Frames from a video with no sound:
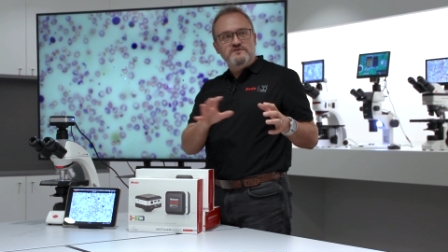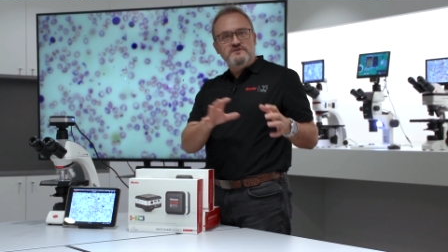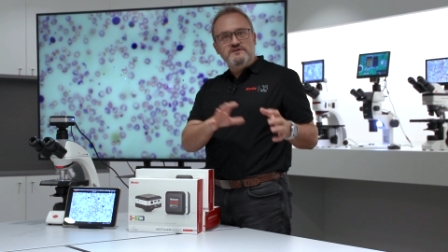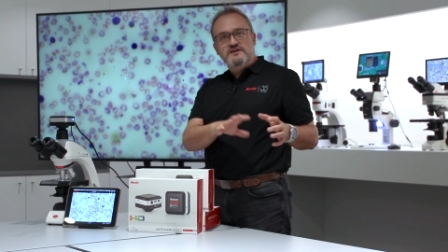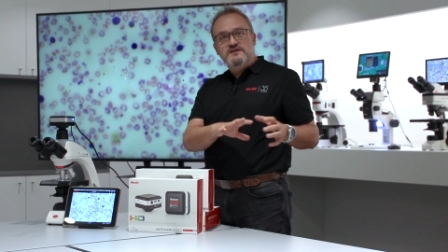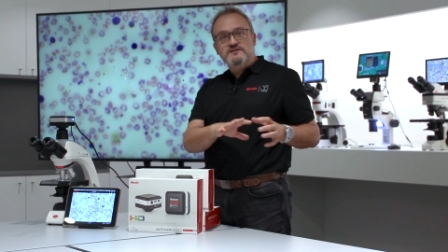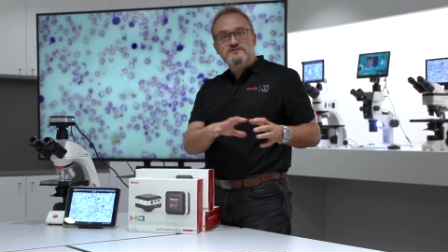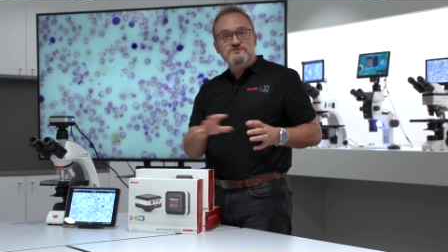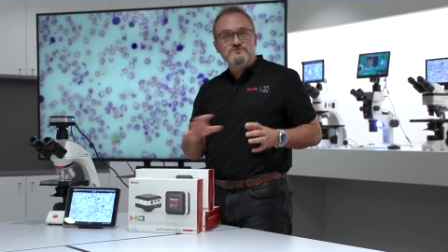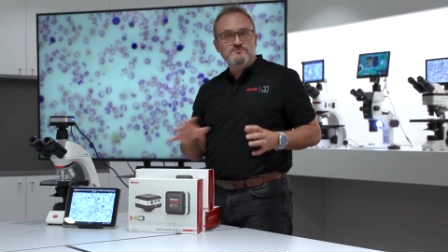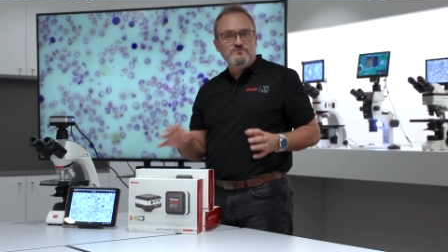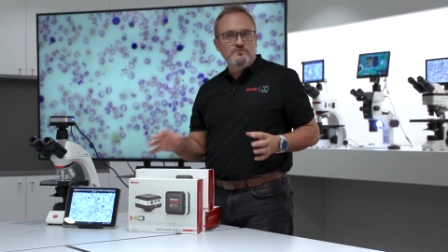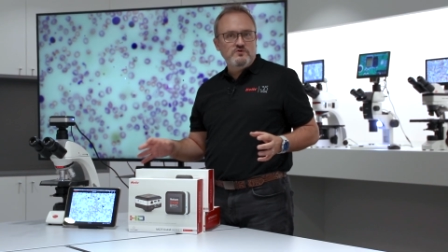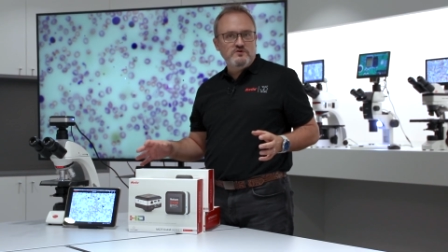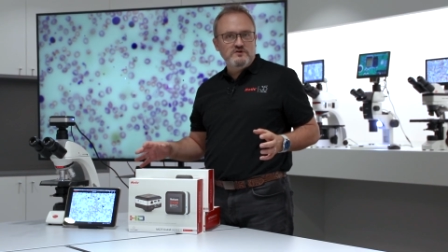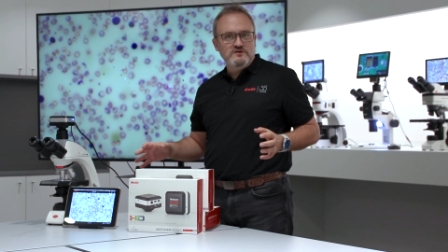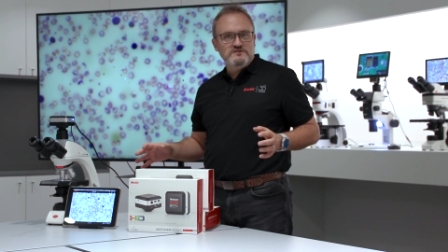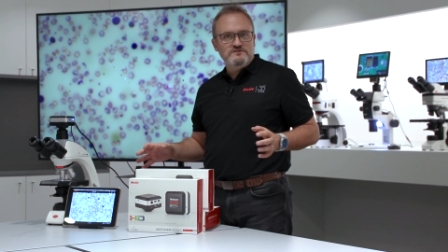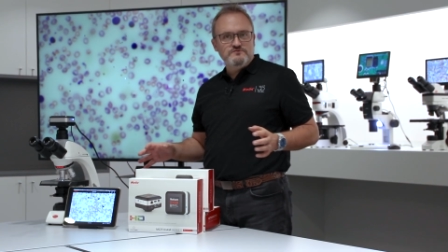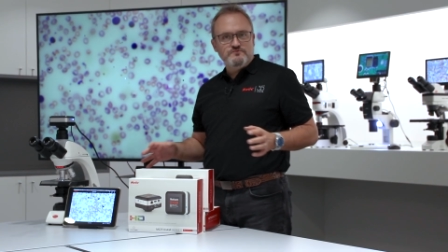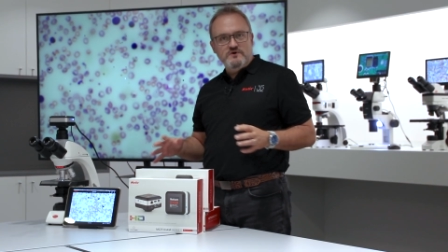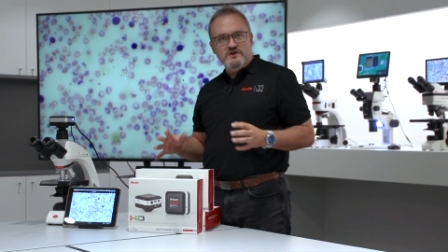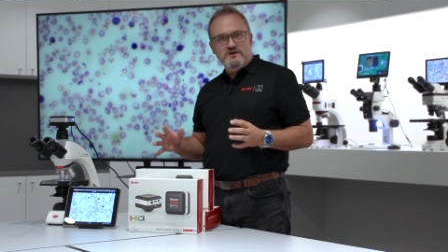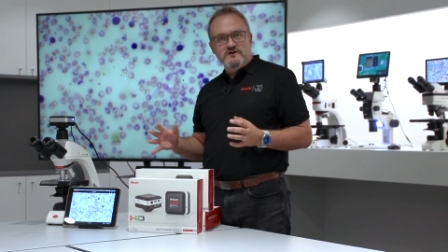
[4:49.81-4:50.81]

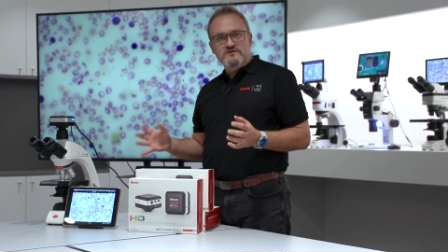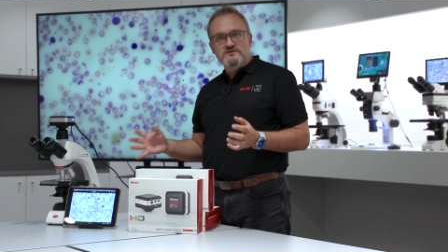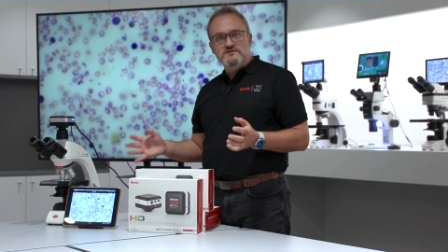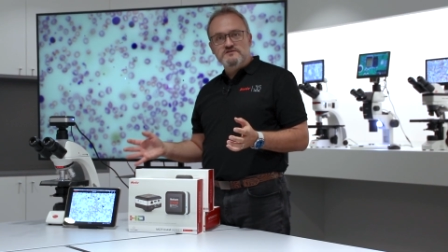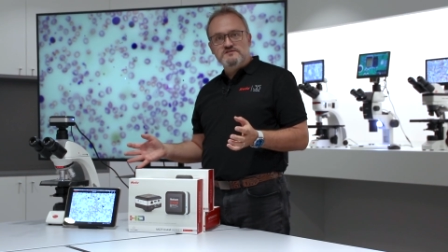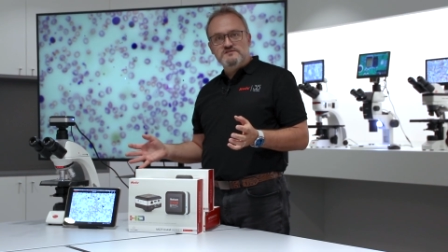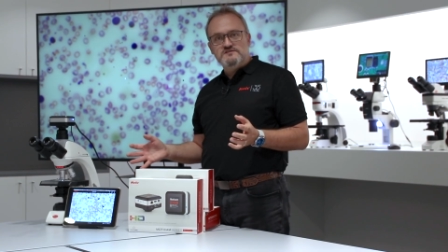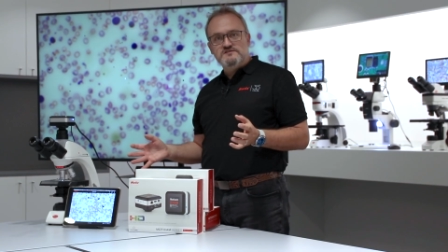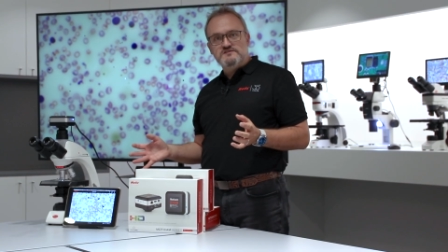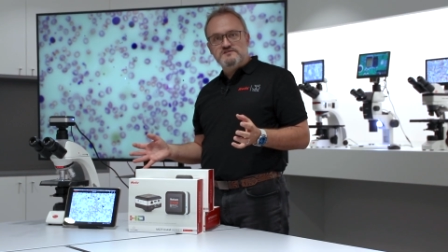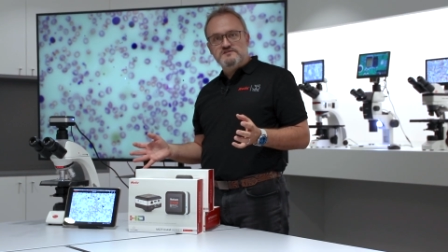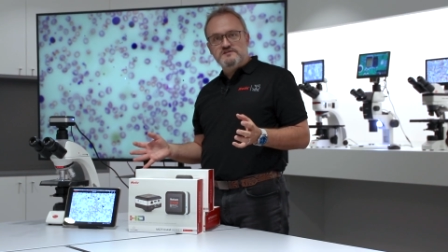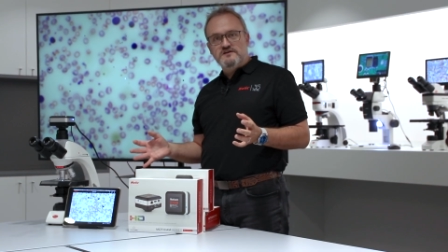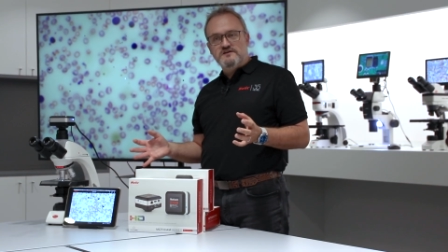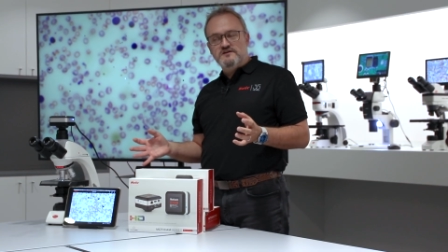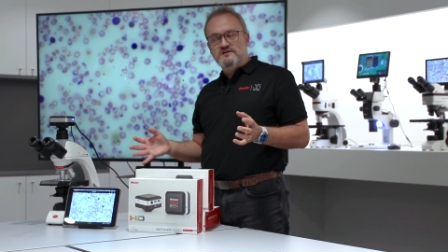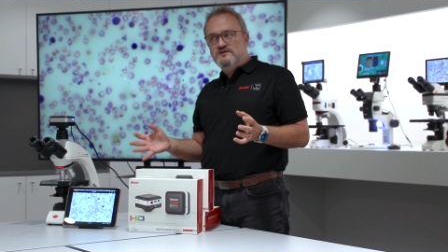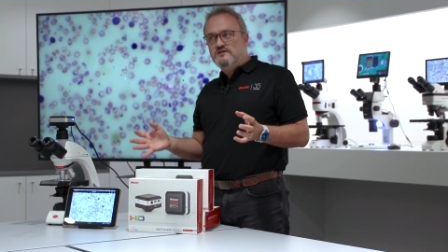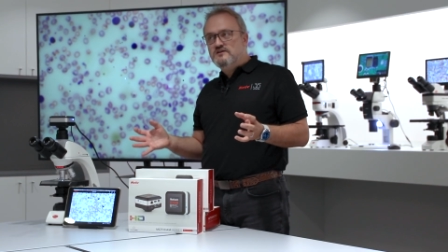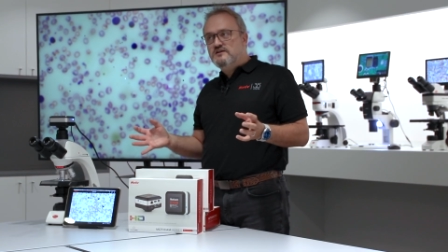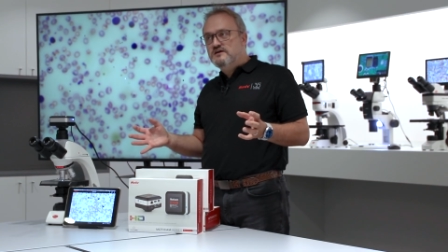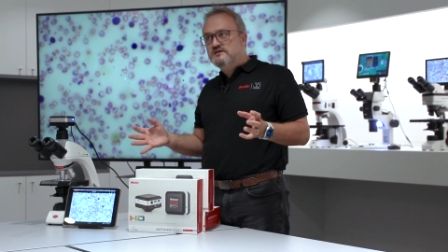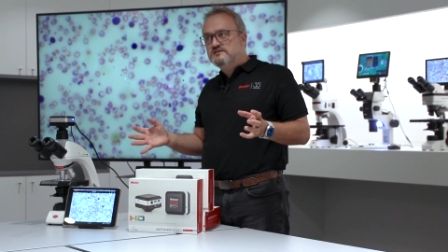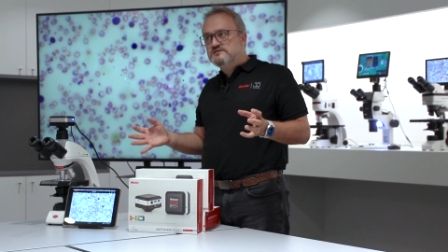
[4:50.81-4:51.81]
networked wireless uh,
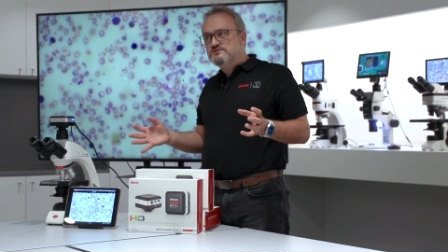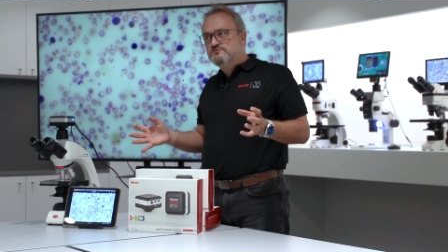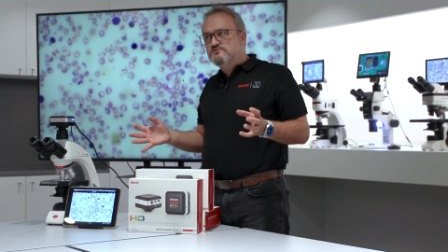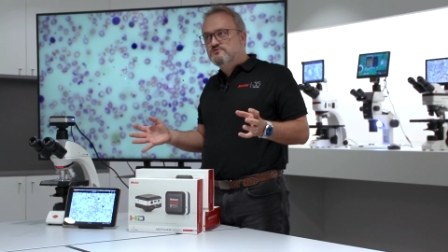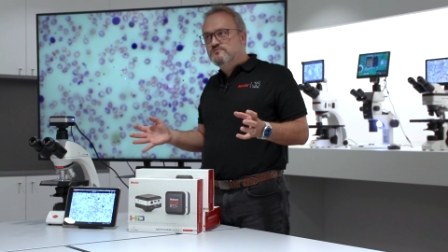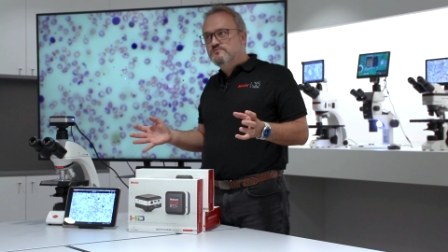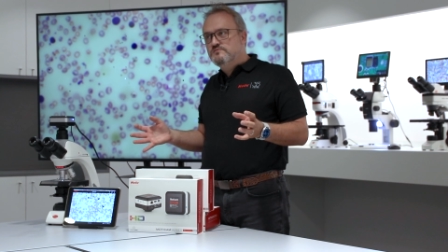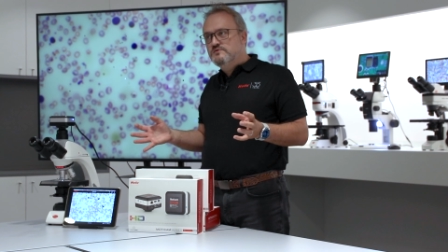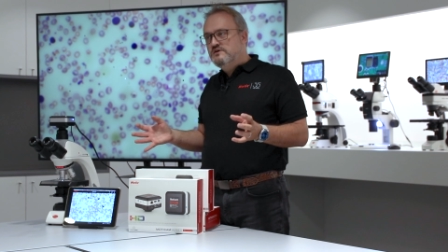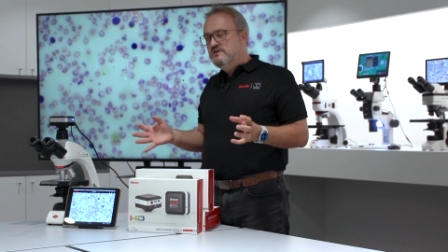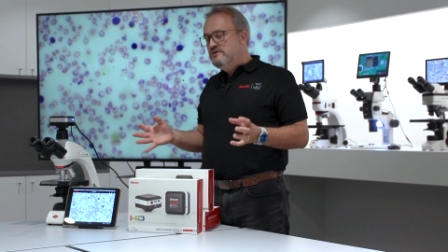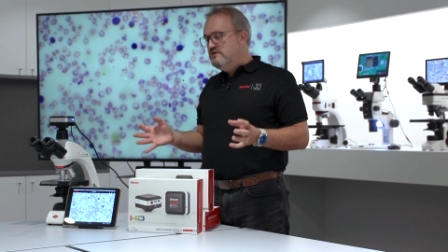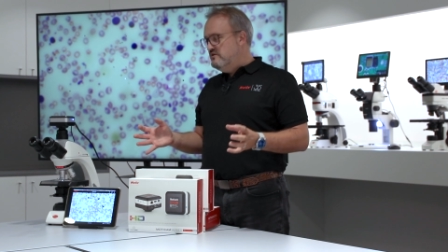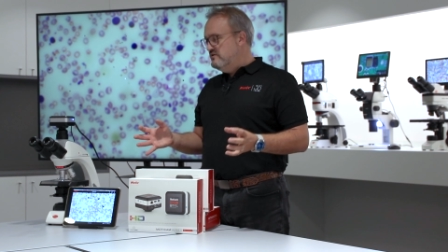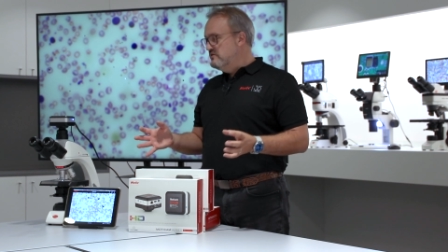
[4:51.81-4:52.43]
classroom,